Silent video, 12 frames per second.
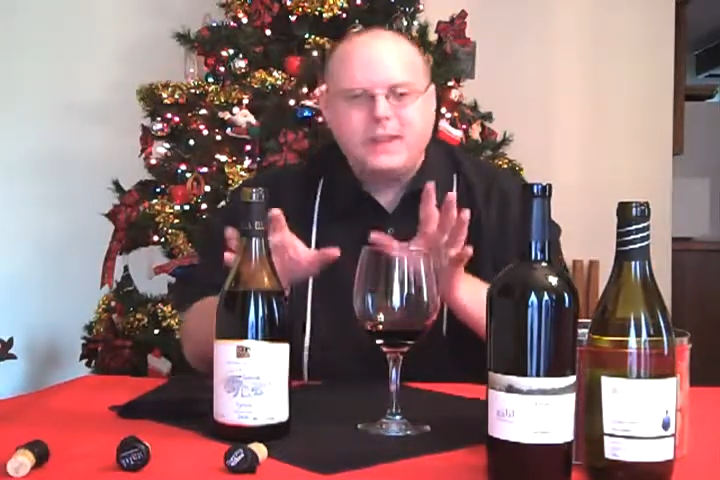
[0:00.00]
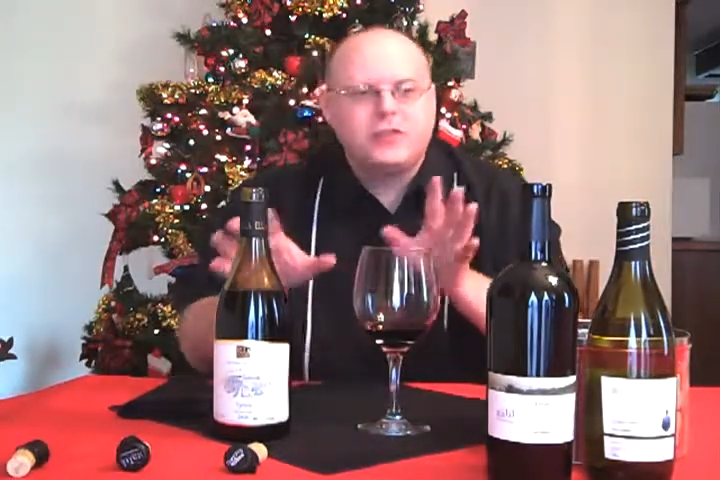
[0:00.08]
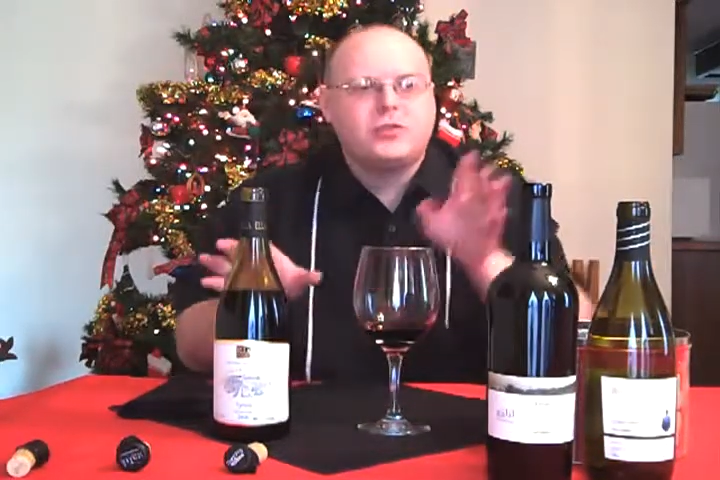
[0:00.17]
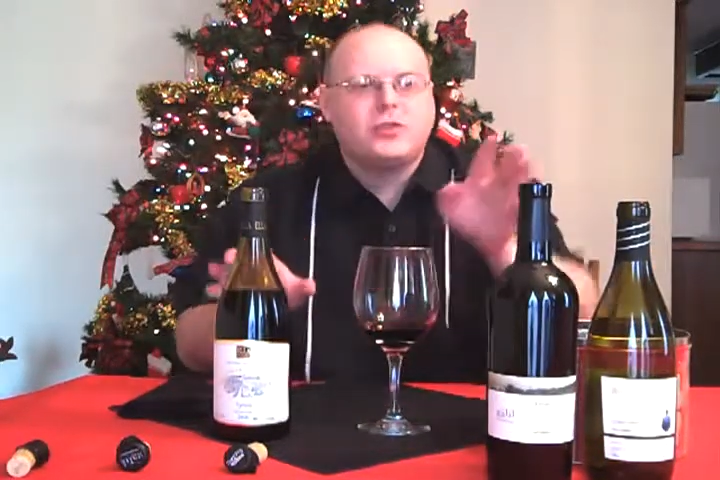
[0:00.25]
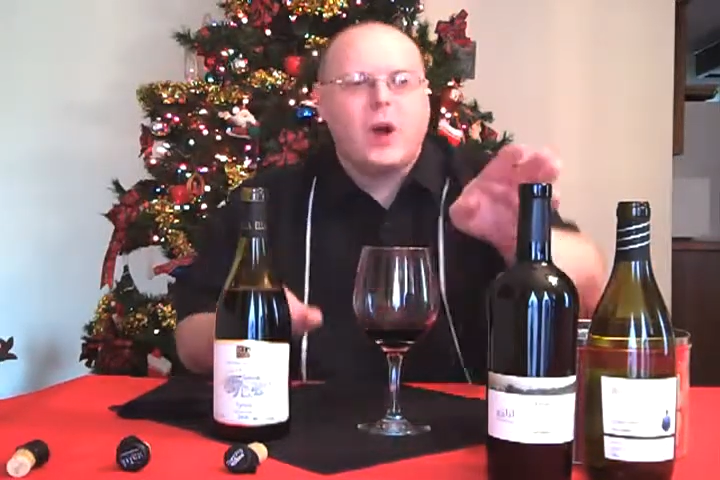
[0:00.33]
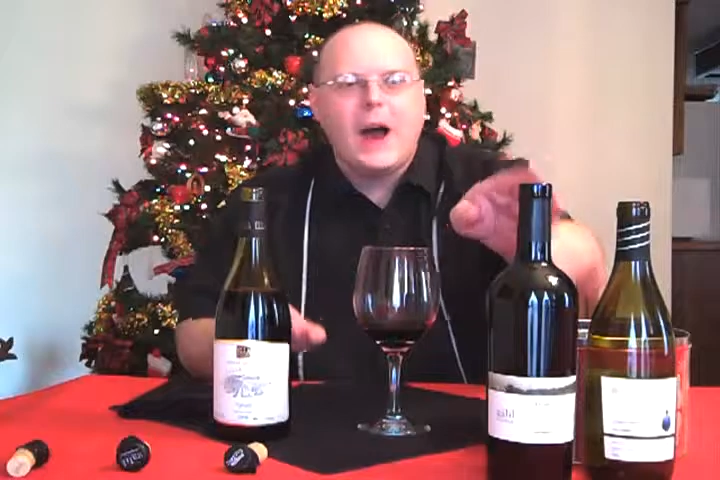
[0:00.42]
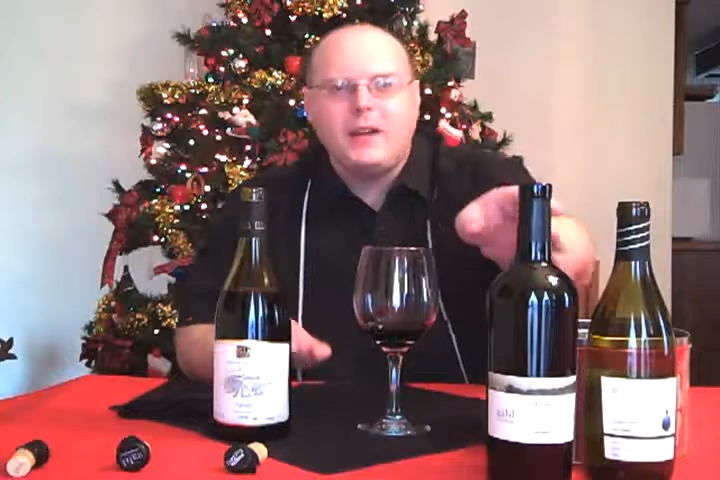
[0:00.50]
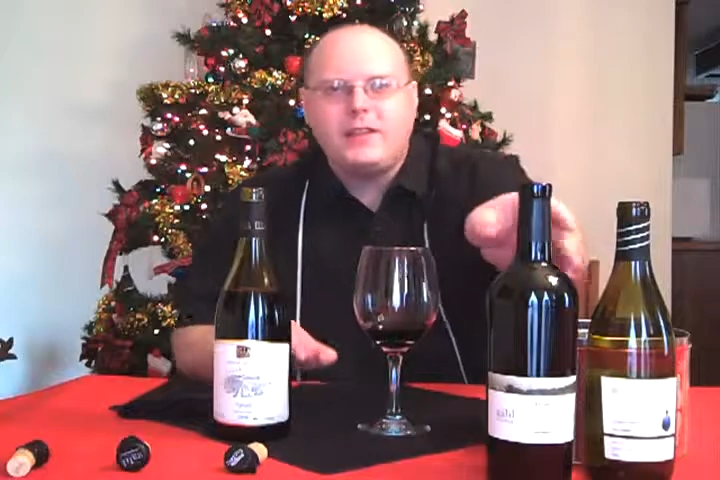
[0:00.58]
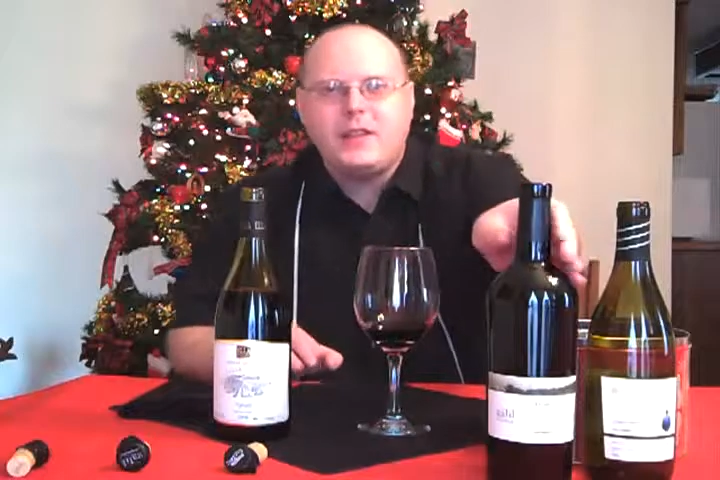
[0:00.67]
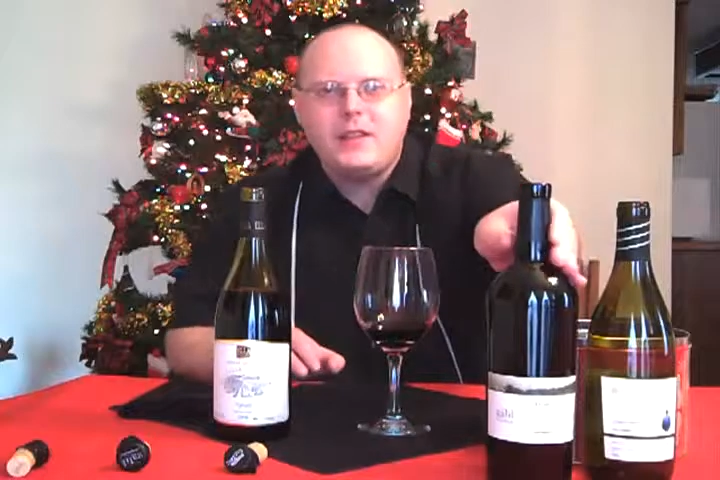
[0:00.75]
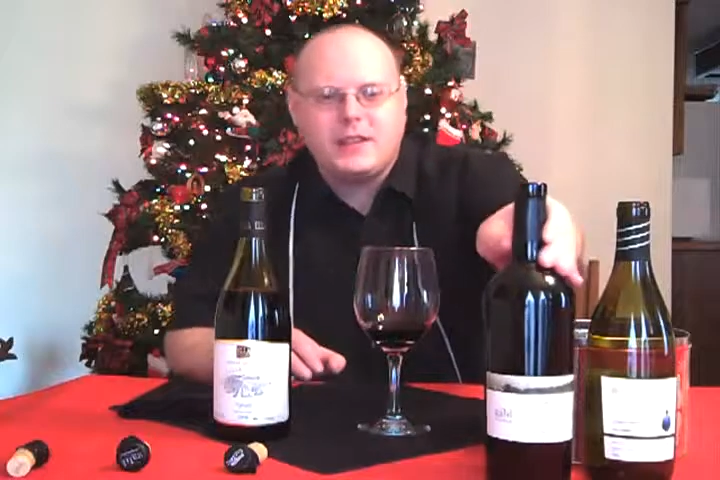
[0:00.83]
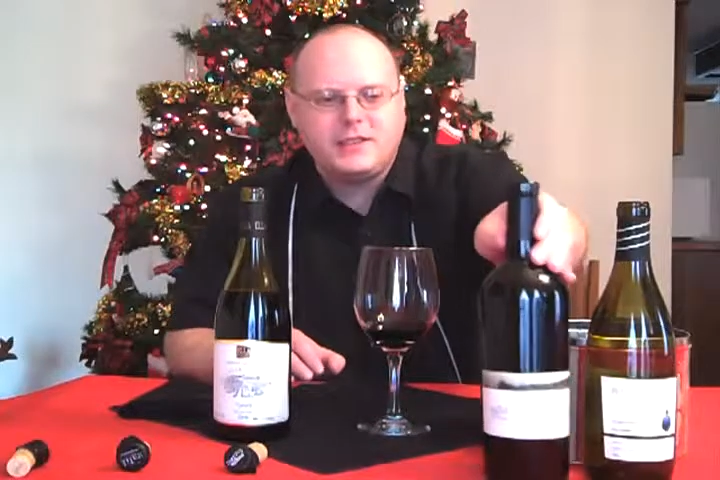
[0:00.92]
it's drier
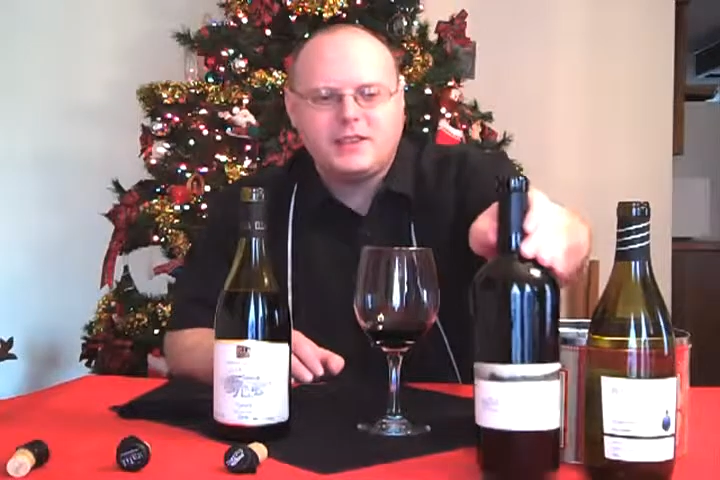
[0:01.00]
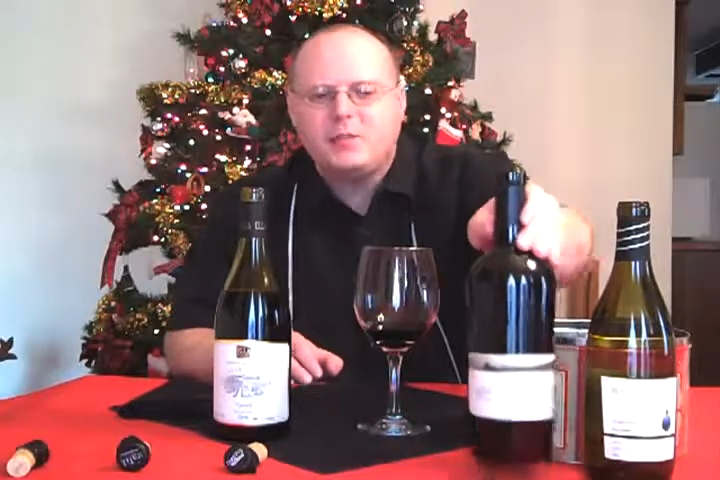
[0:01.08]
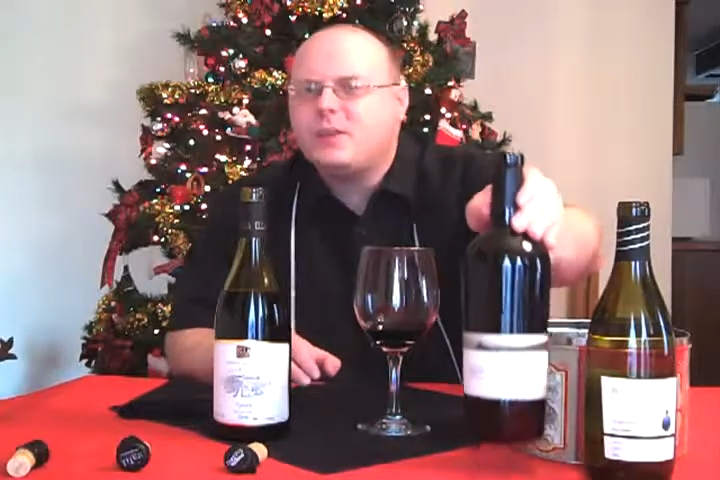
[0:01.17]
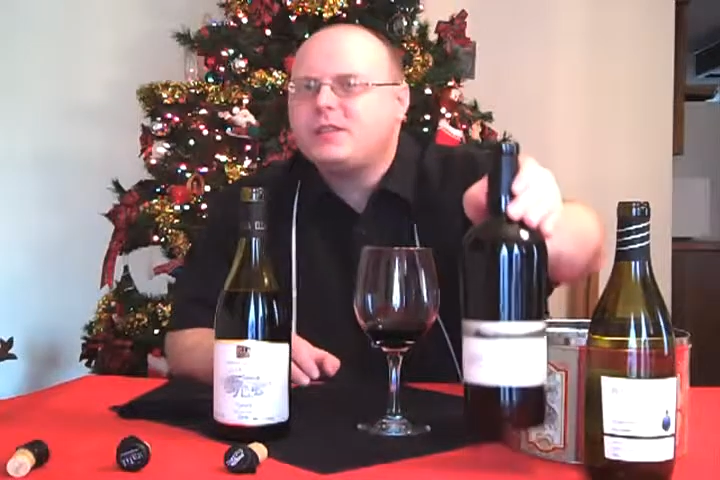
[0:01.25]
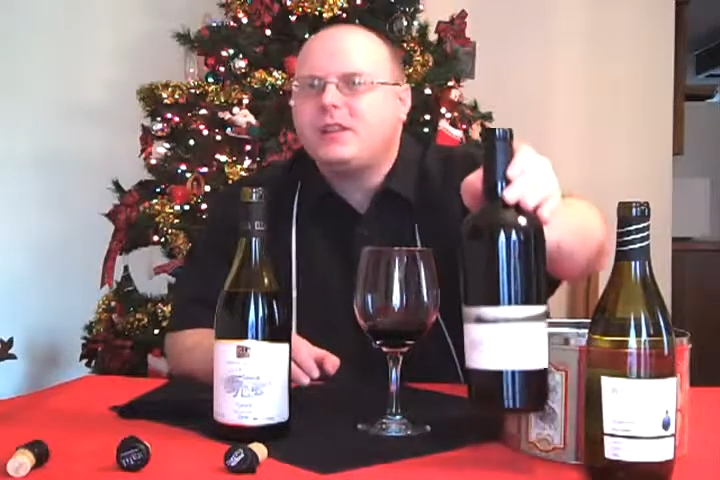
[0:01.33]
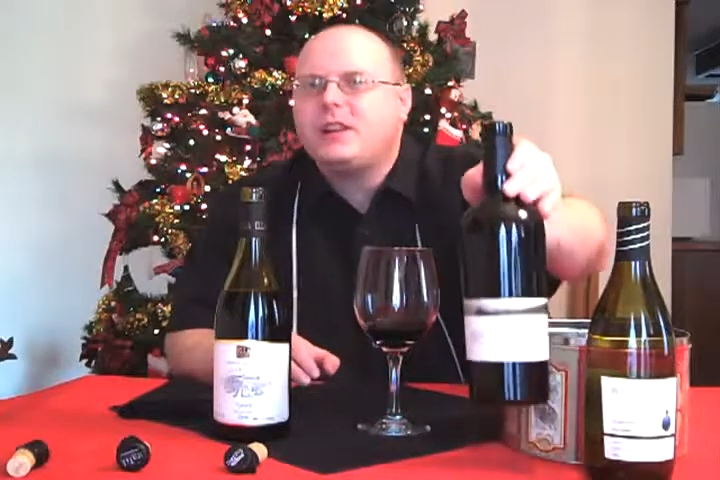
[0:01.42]
than this. This wasn't